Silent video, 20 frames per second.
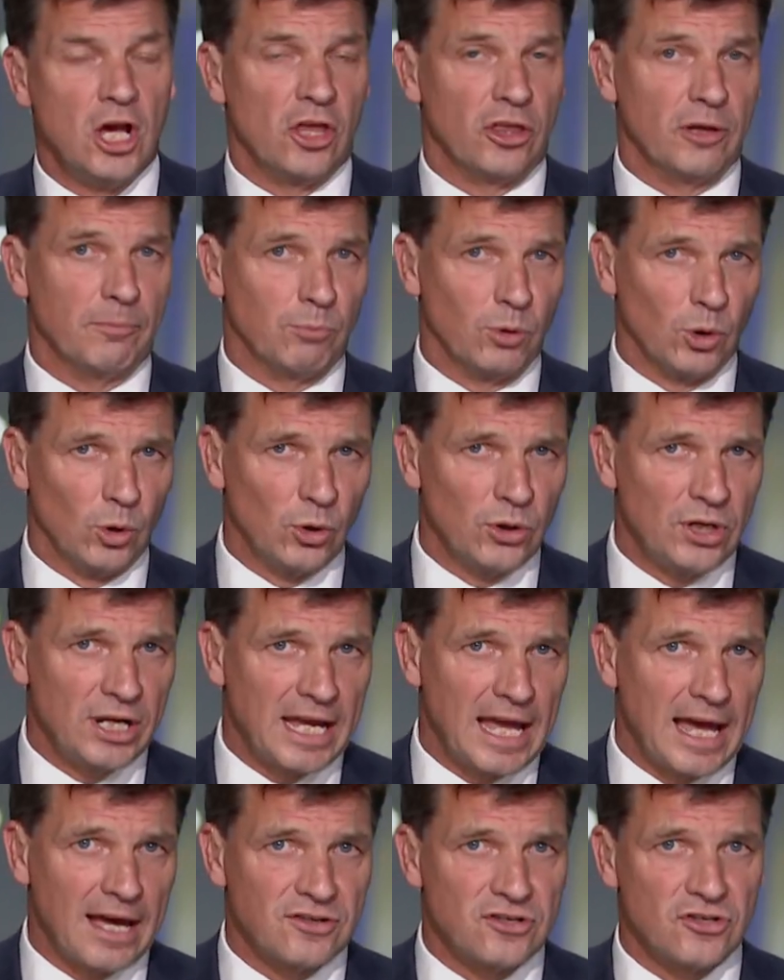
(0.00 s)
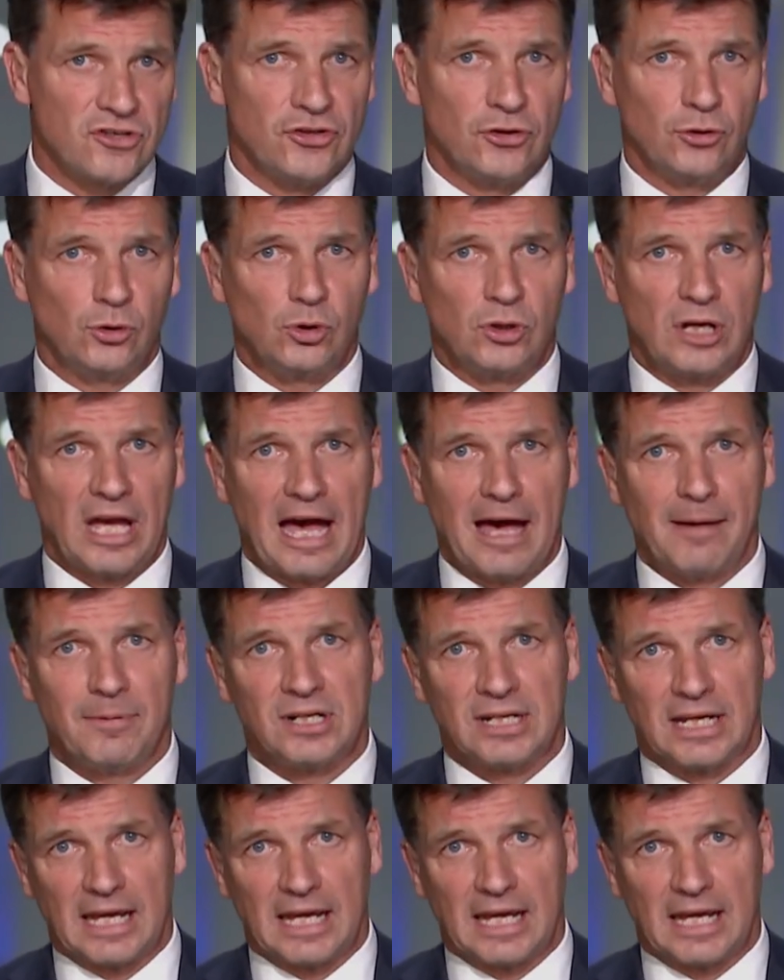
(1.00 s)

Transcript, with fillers: the broadening out to soil carbon,